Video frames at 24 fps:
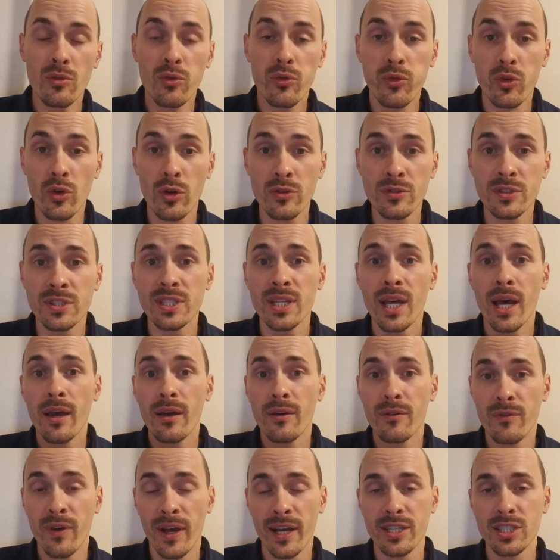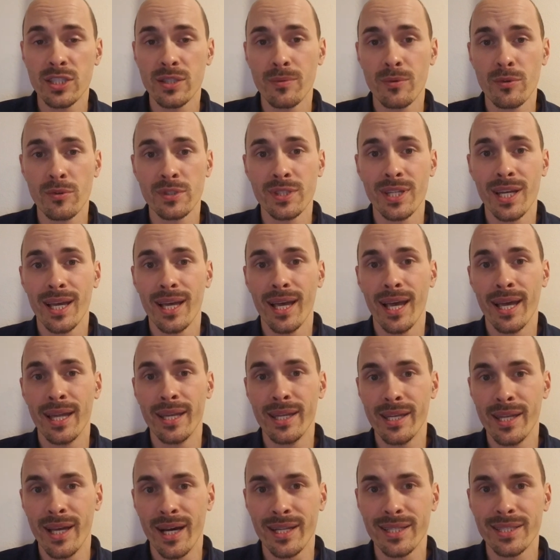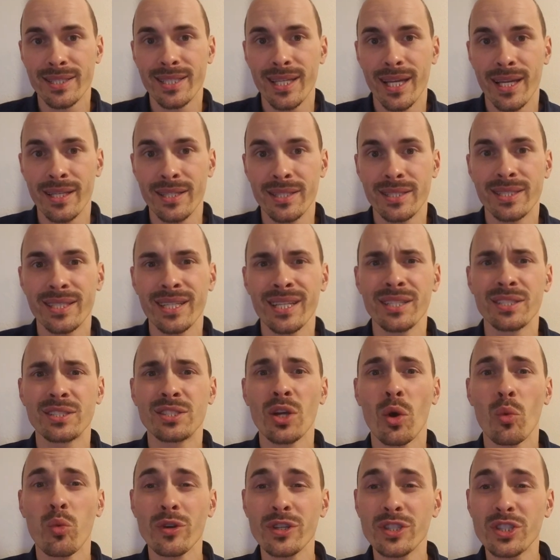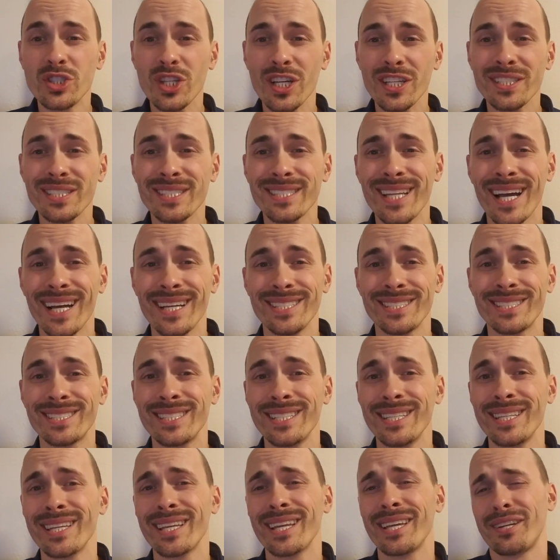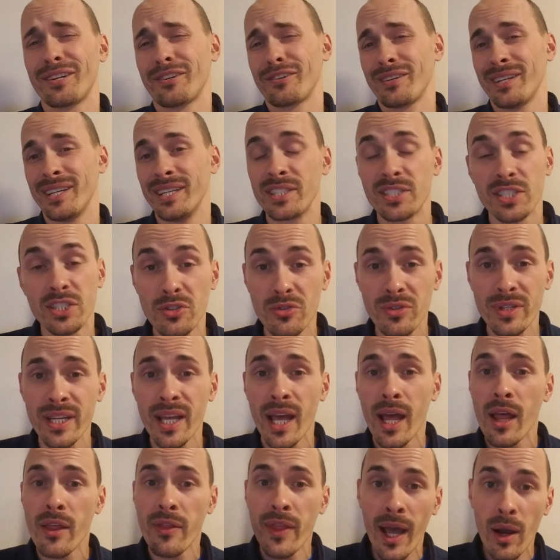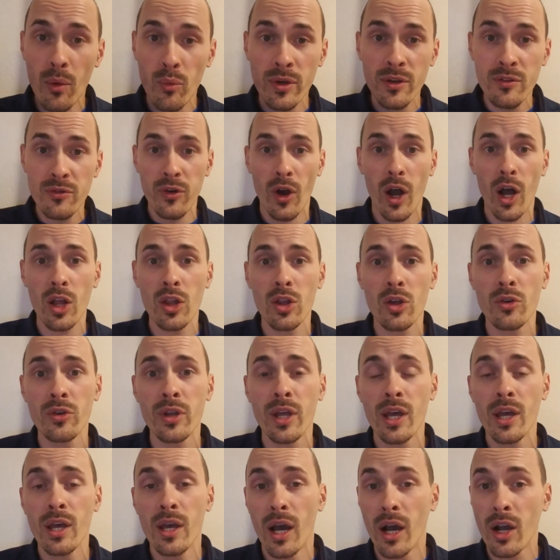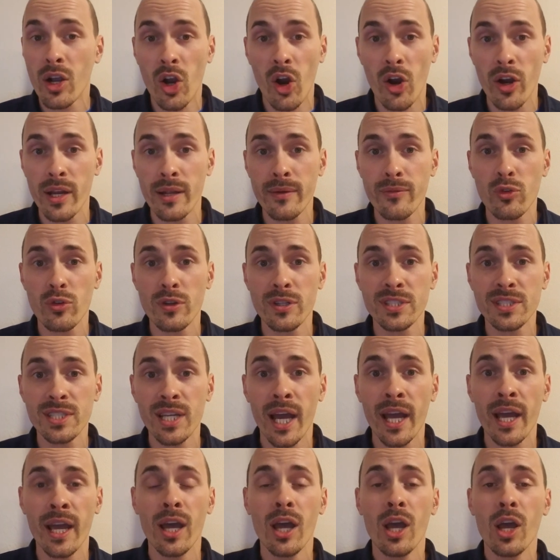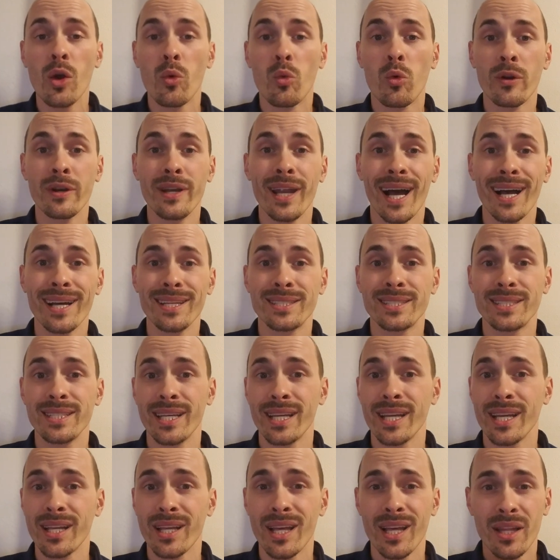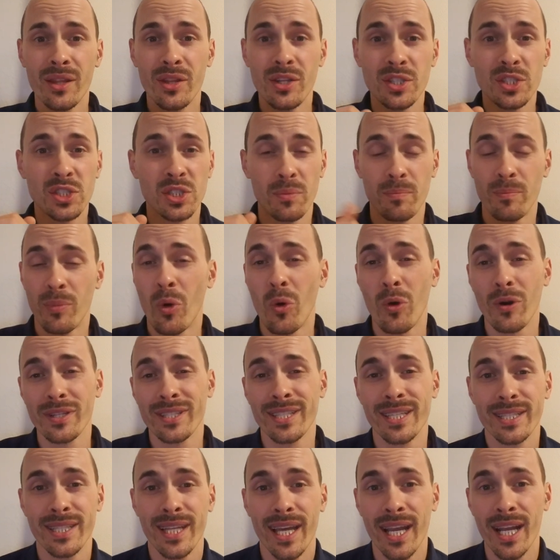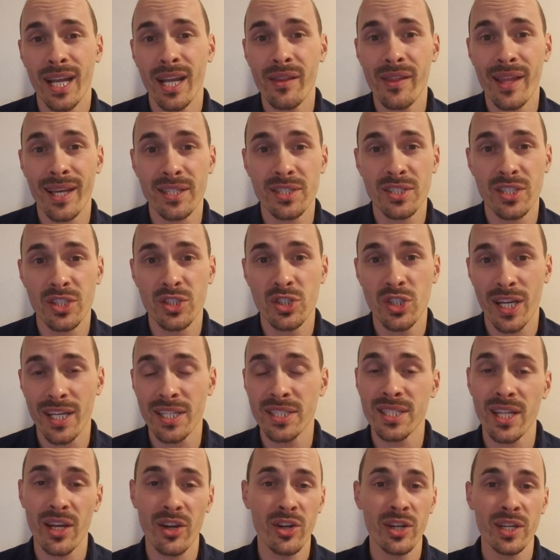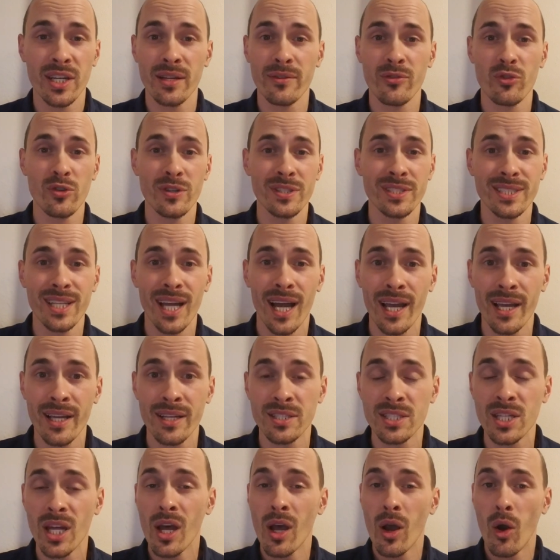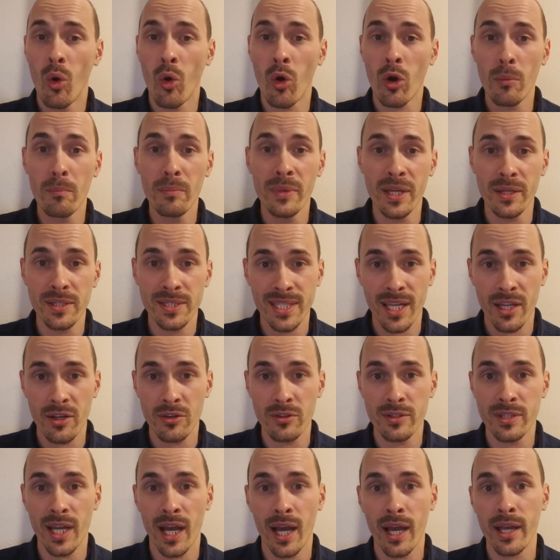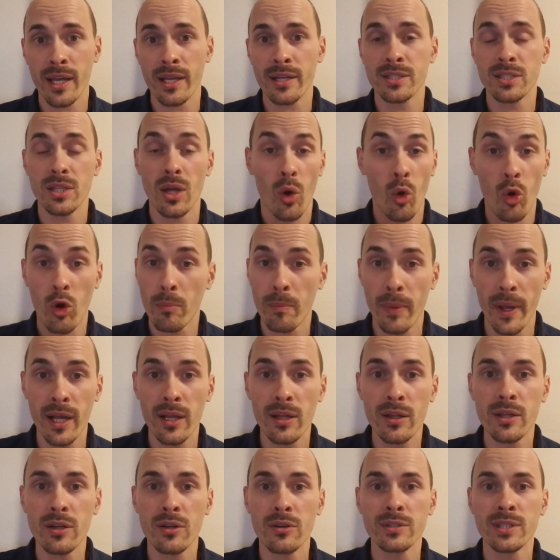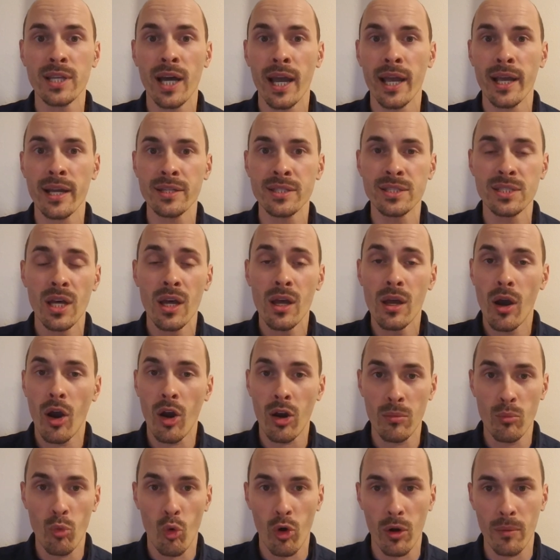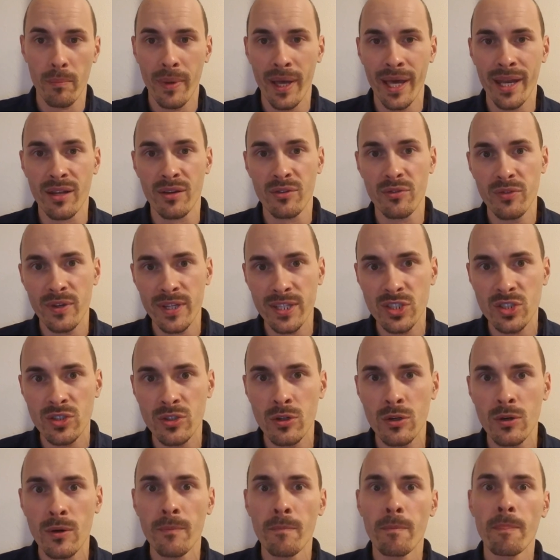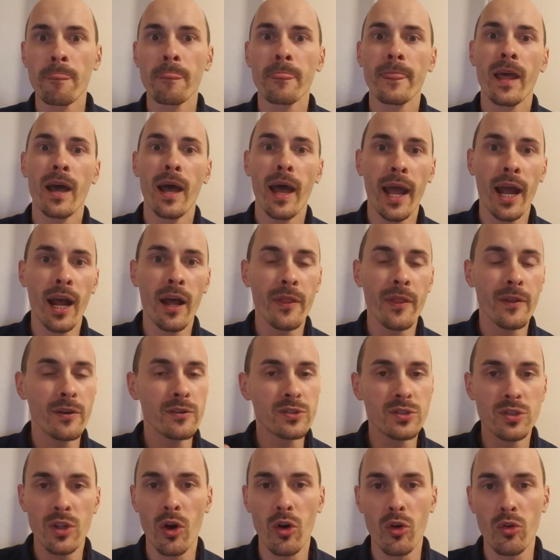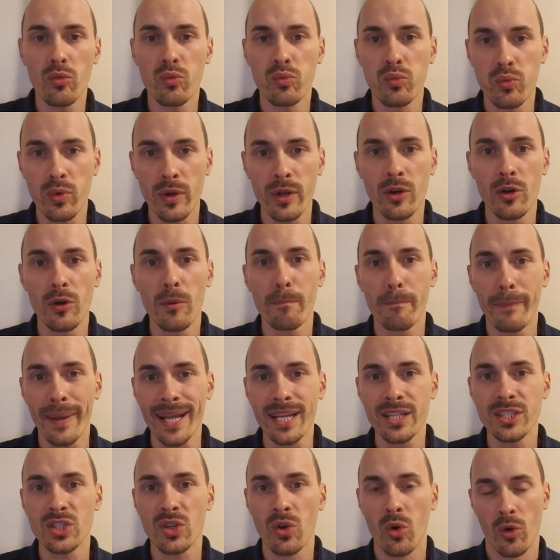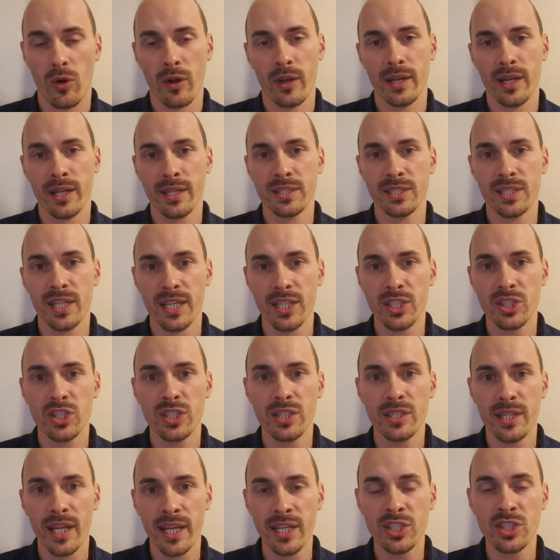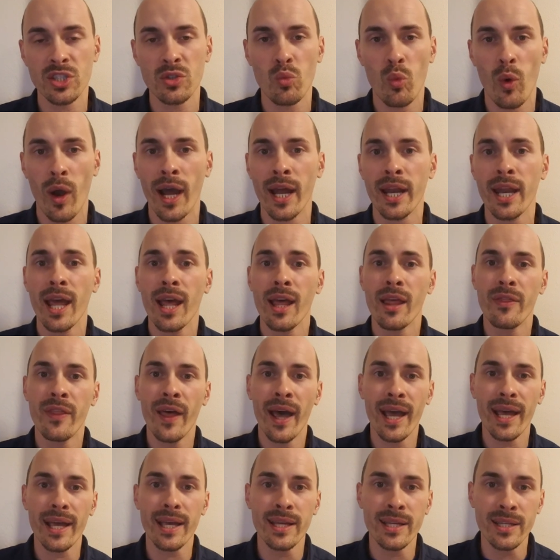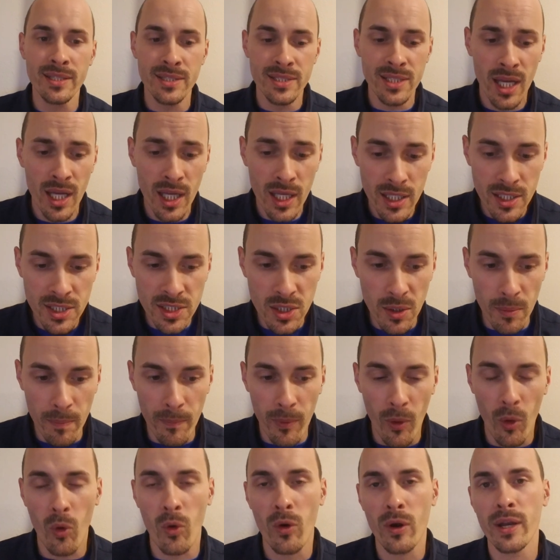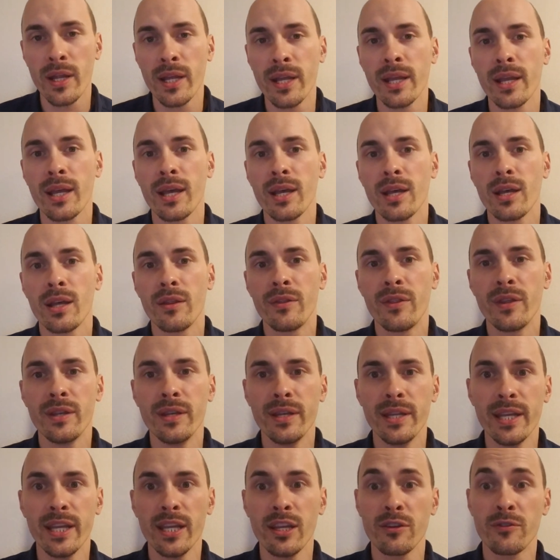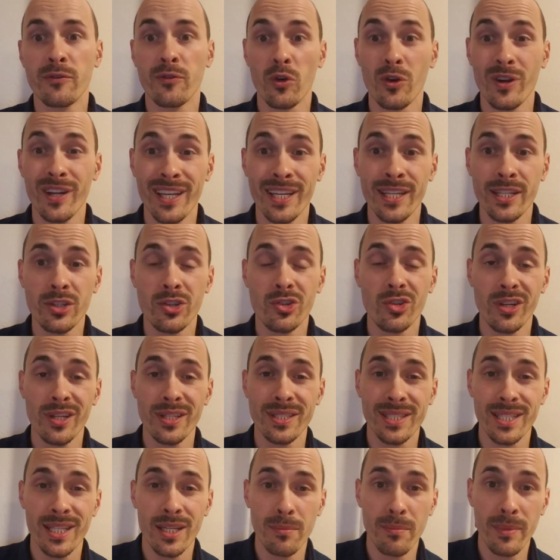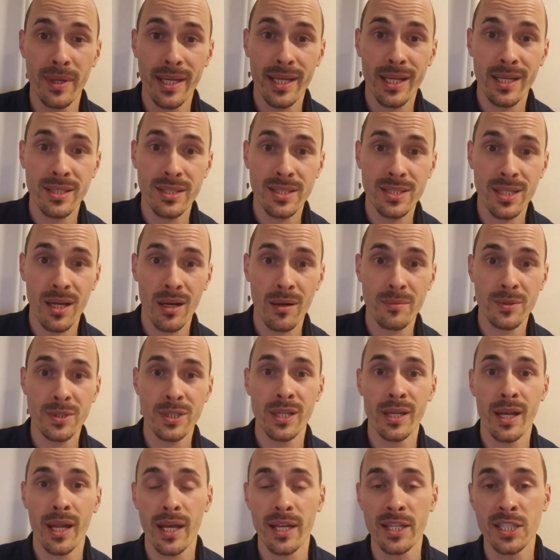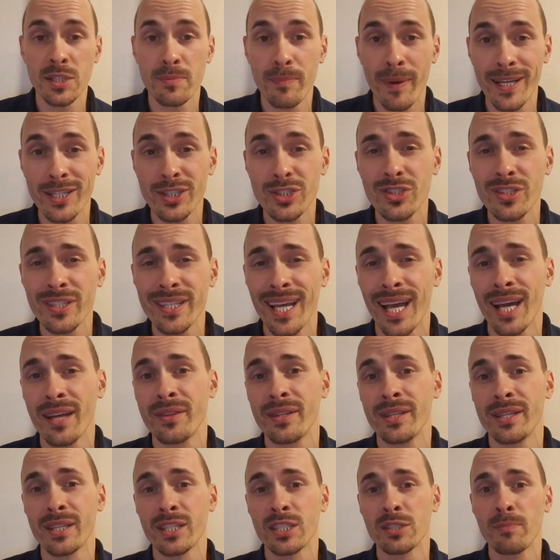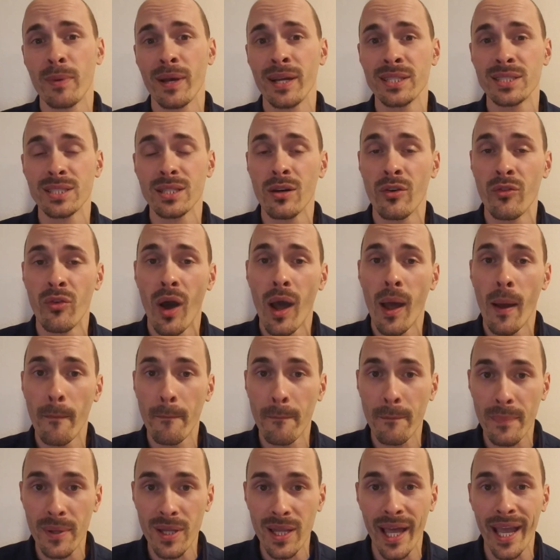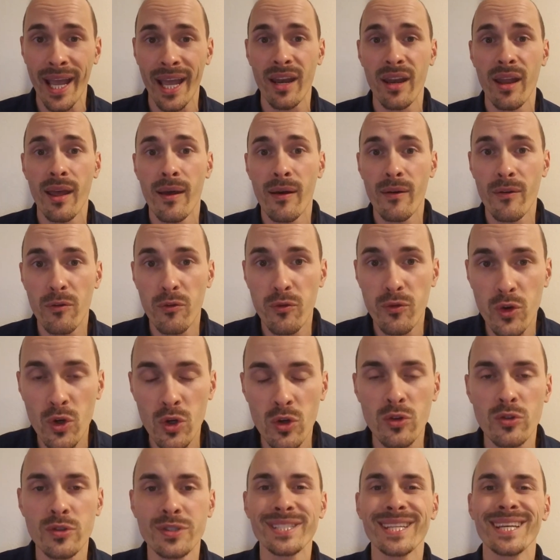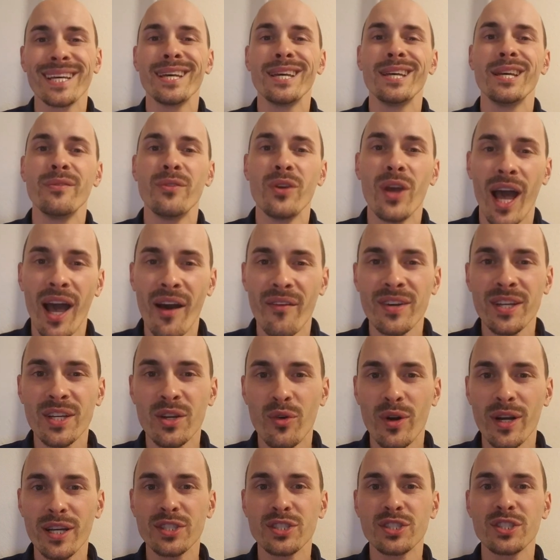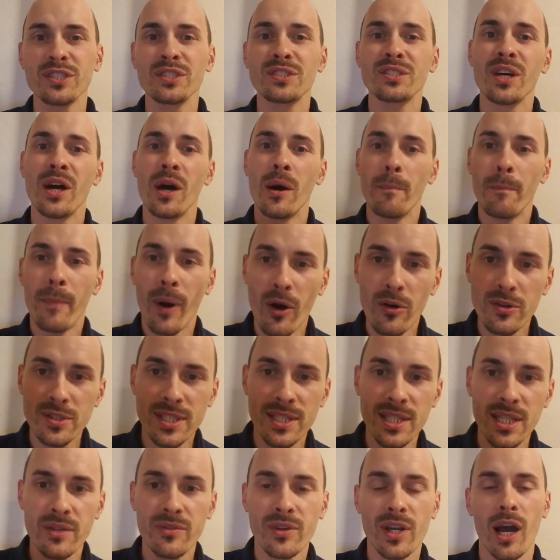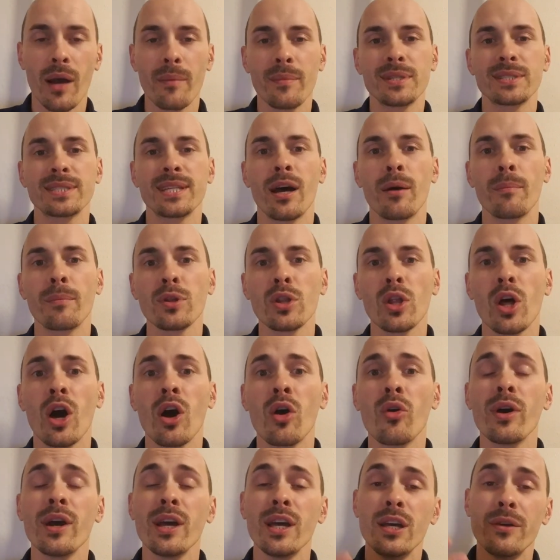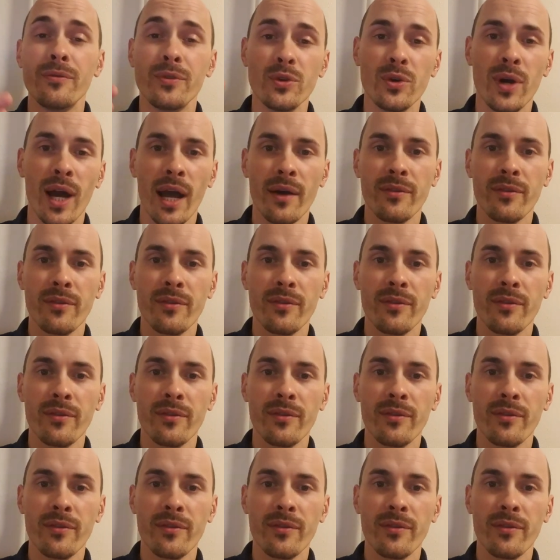fruits, vegetables, and nuts and seeds. So we're just not seeing in our history that we followed a carnivorous diet. We're not seeing the support today that suggests that carnivorous diets or meat-centered diets or paleo diets are more beneficial. And there's no real major organization nationwide that is supporting the need for increase in meat consumption, especially at the expense of plant foods. If you have any questions, post and leave comments down below. If you